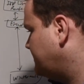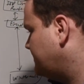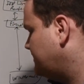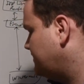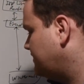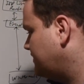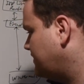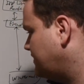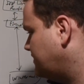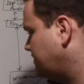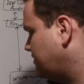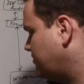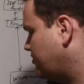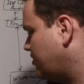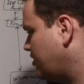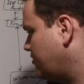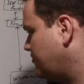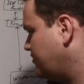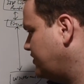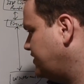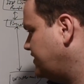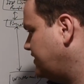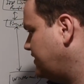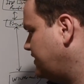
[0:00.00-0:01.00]
Kit, it's our
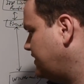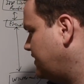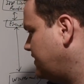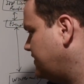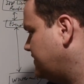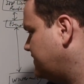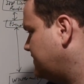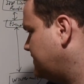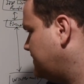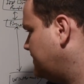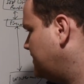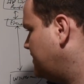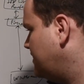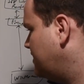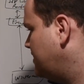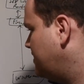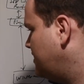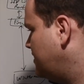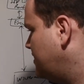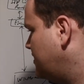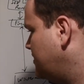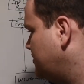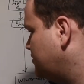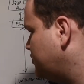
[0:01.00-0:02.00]
primary DNS.
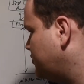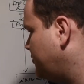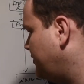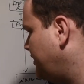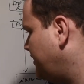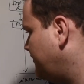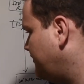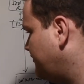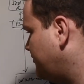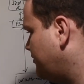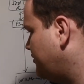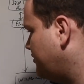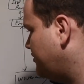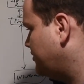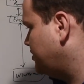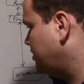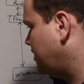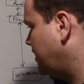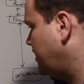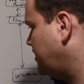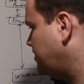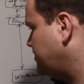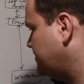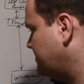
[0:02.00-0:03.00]
So whenever
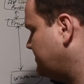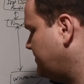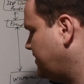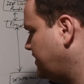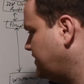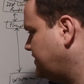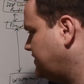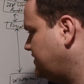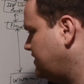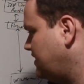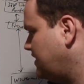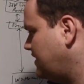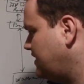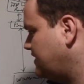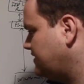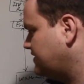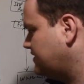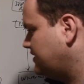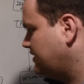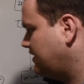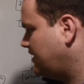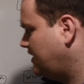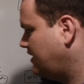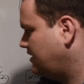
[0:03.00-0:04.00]
changes are made to
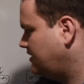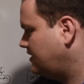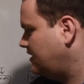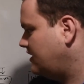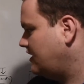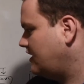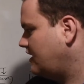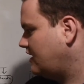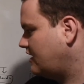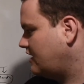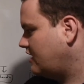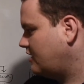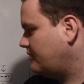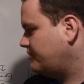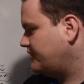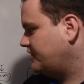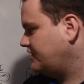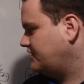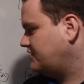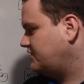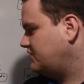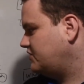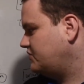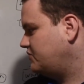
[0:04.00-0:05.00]
DNS on Kit, they get
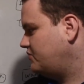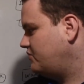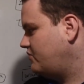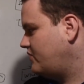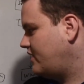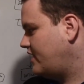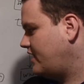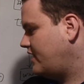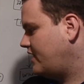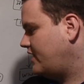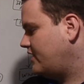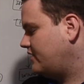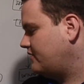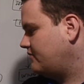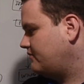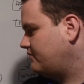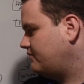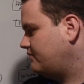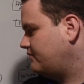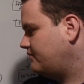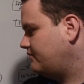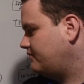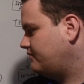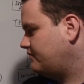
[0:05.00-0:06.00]
copied to
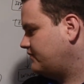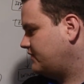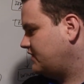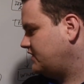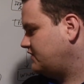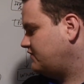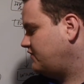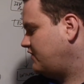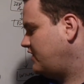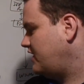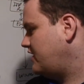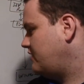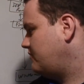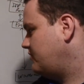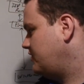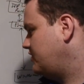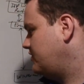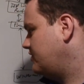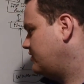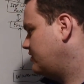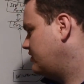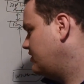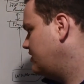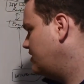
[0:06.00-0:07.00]
this VM
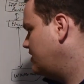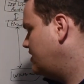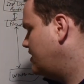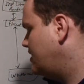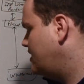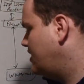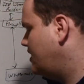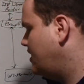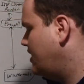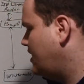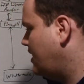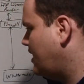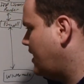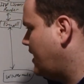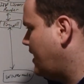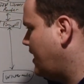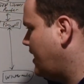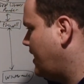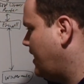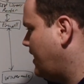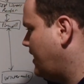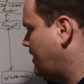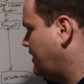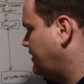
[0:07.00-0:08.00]
here.
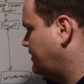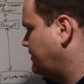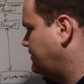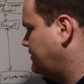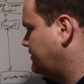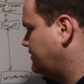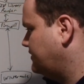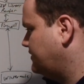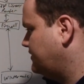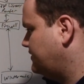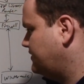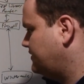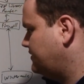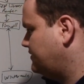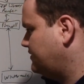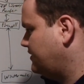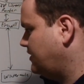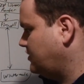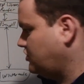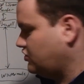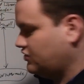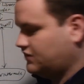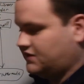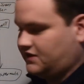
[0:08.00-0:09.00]
And
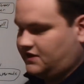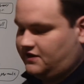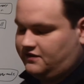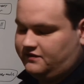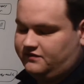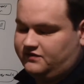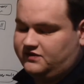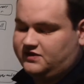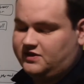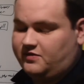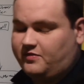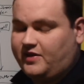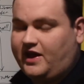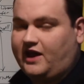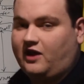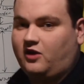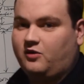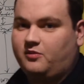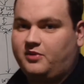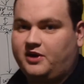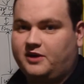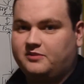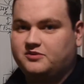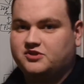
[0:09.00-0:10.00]
it just gives a
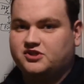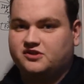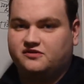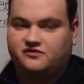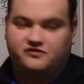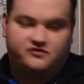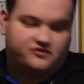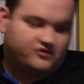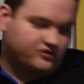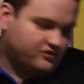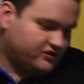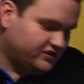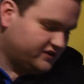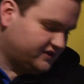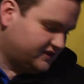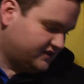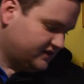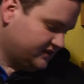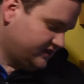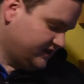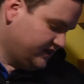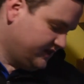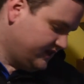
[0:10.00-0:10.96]
backup option for us.